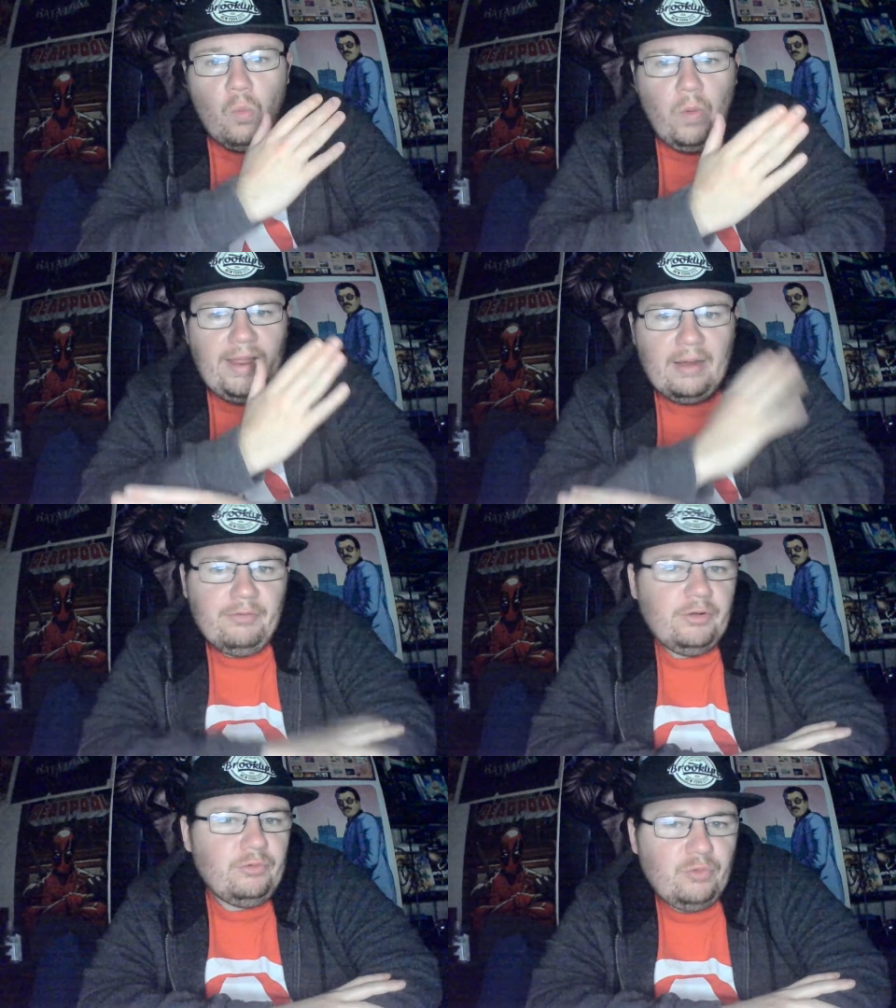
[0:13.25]
we have
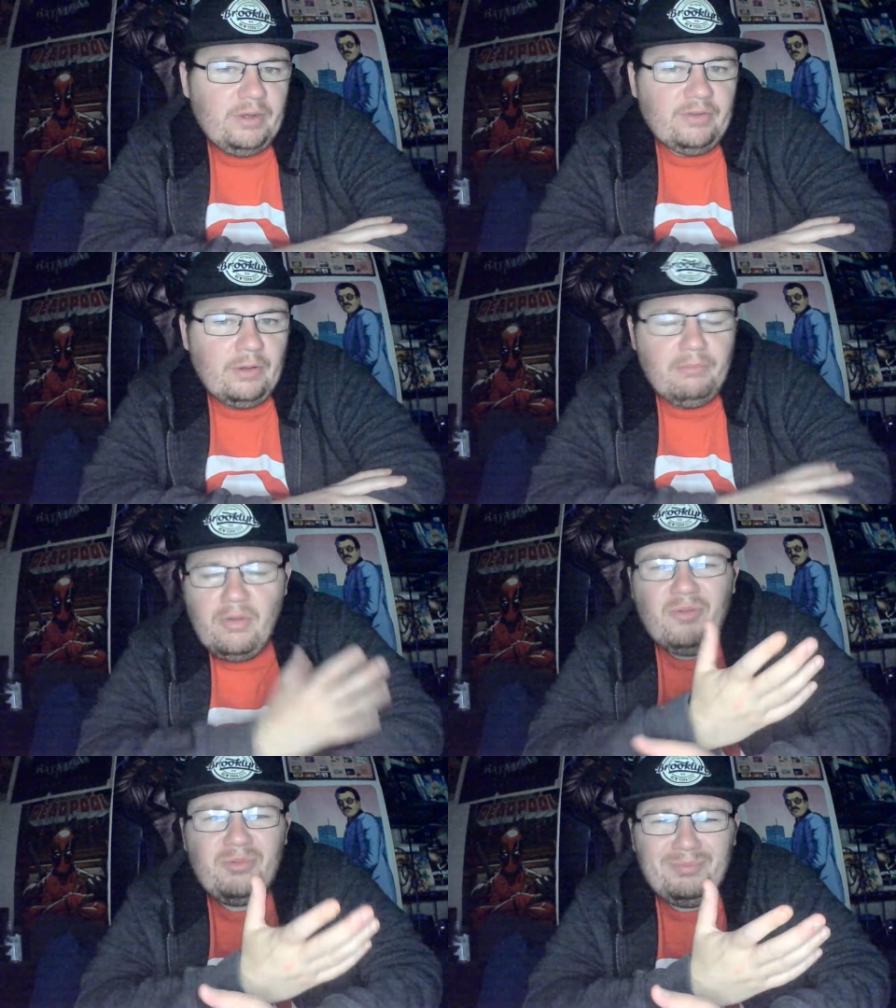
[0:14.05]
a new Twitter.
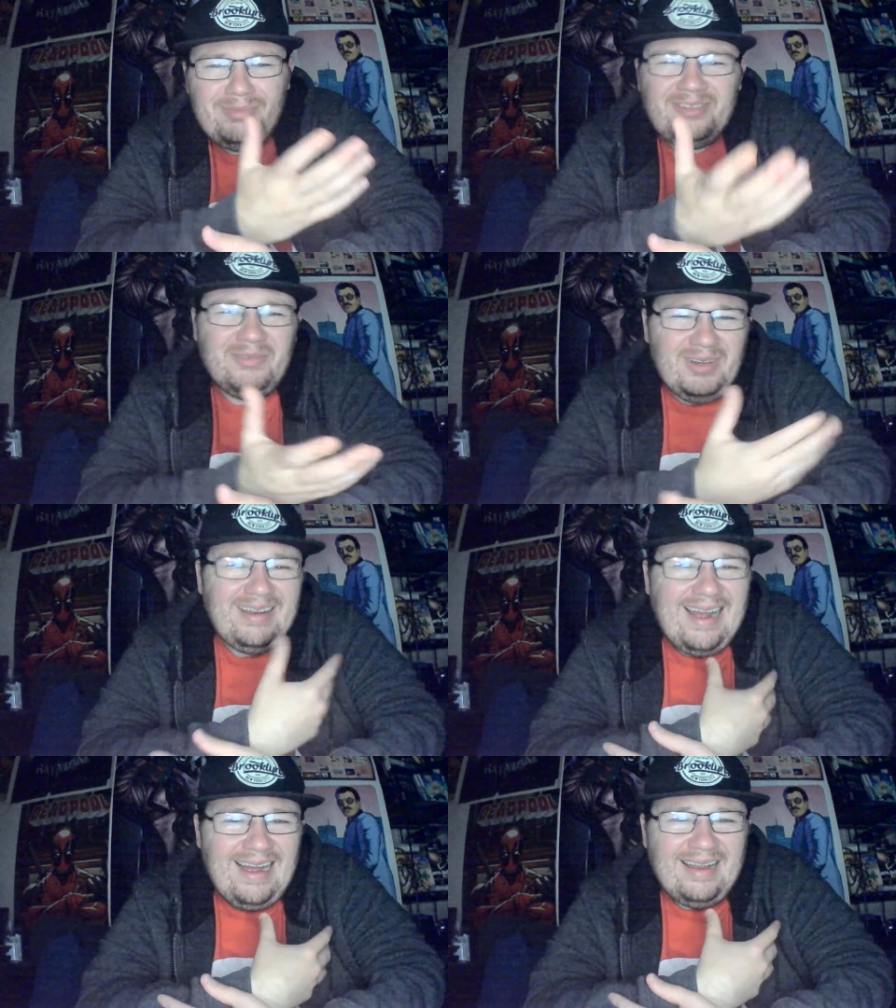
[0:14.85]
More
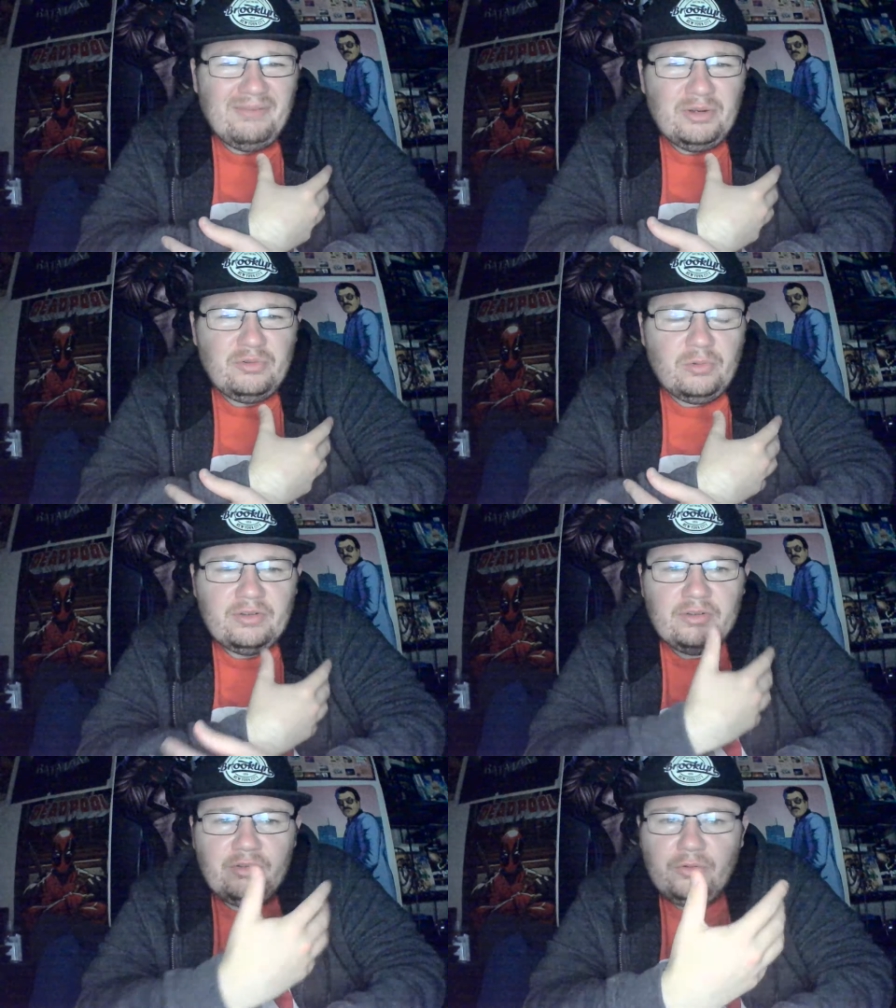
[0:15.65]
specifically, I have a new
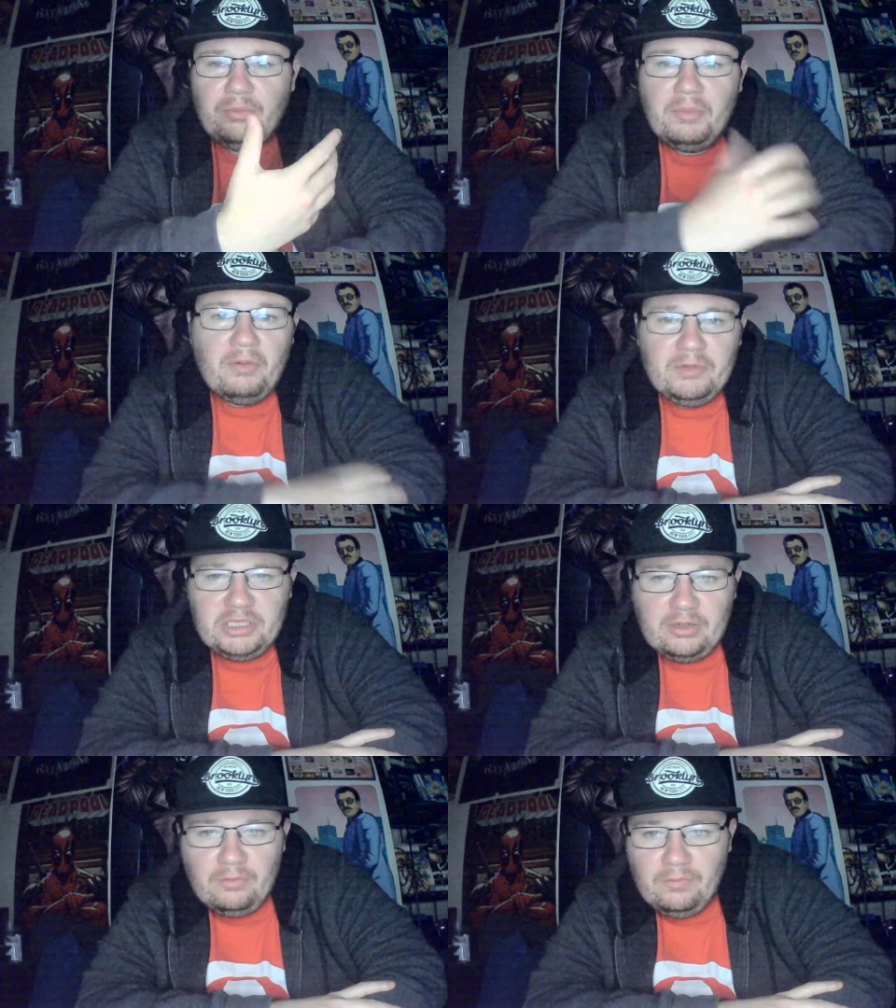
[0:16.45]
Twitter to promote the
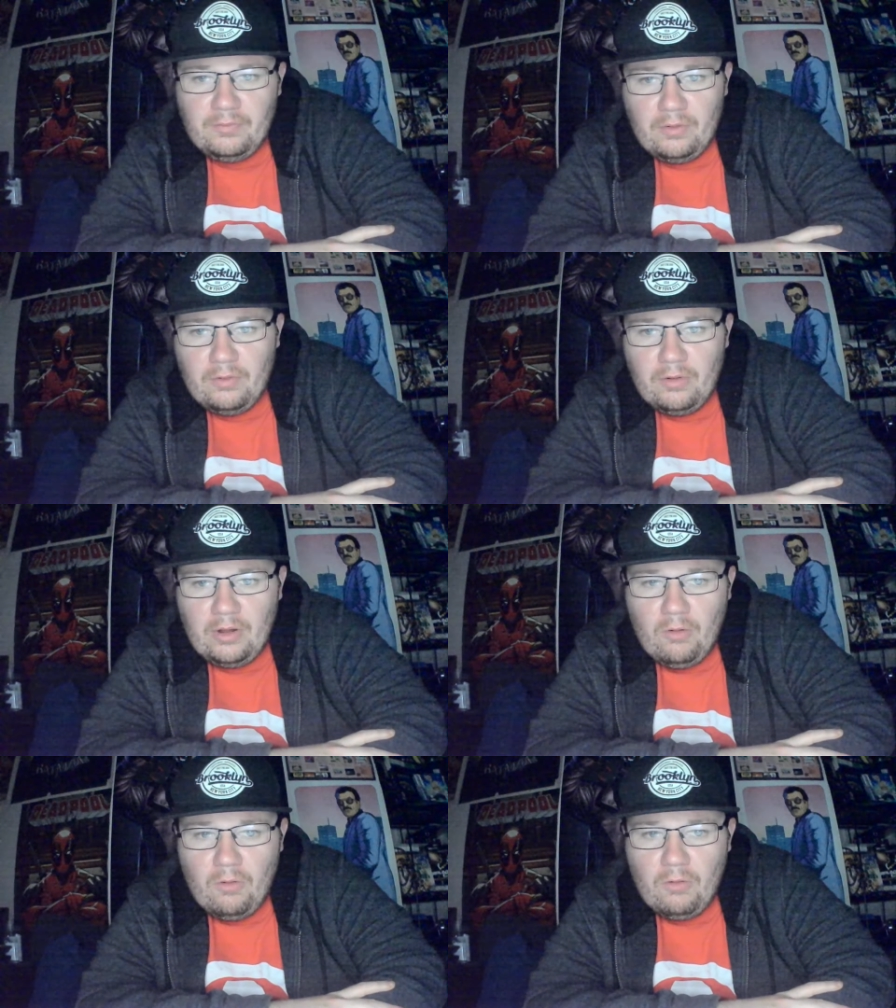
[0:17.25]
channel for
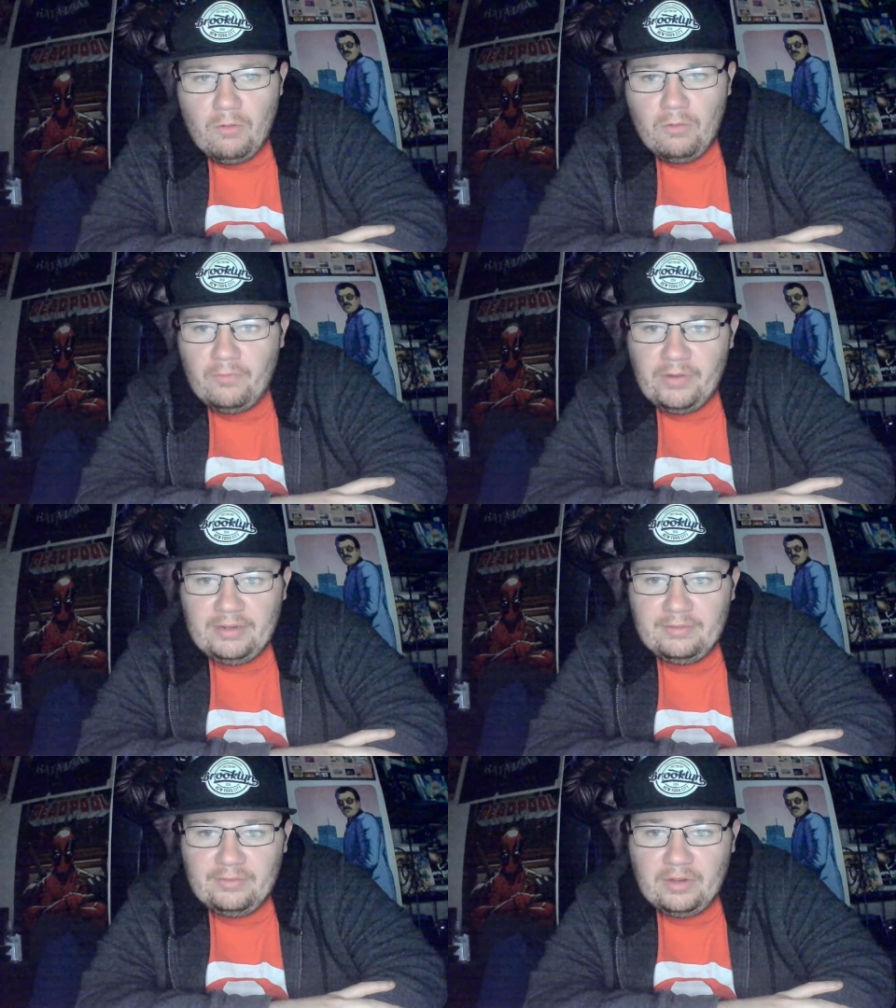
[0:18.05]
all
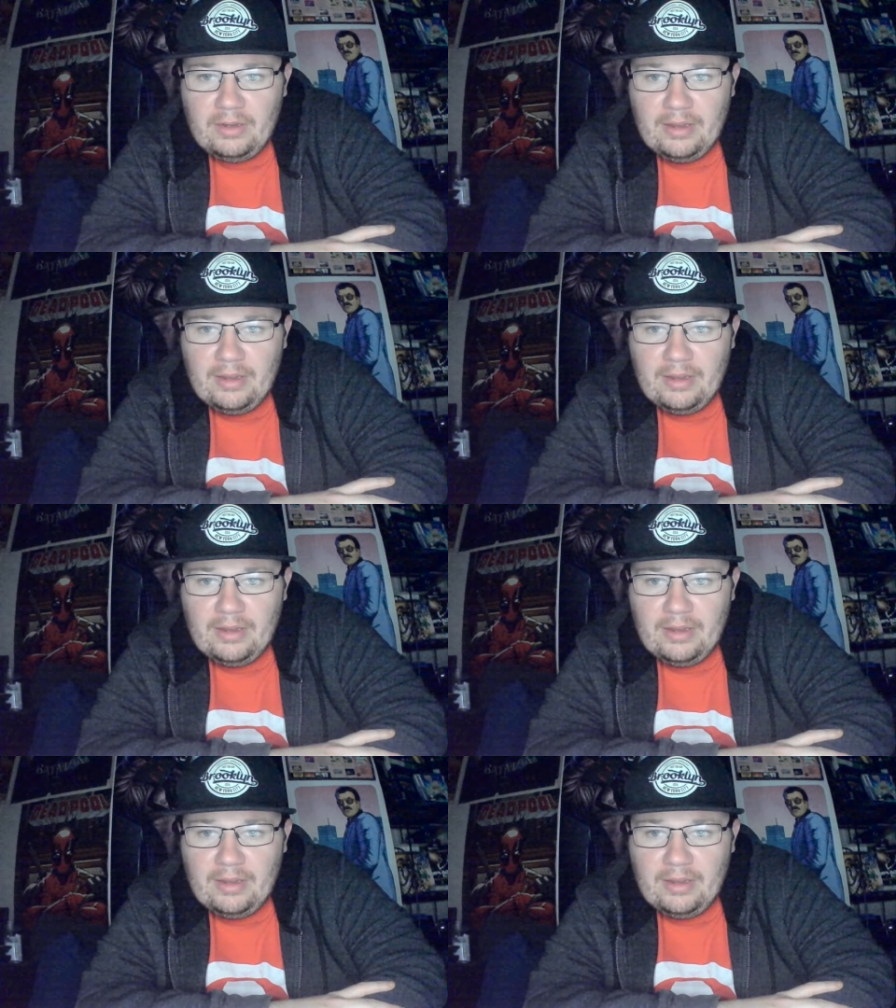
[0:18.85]
things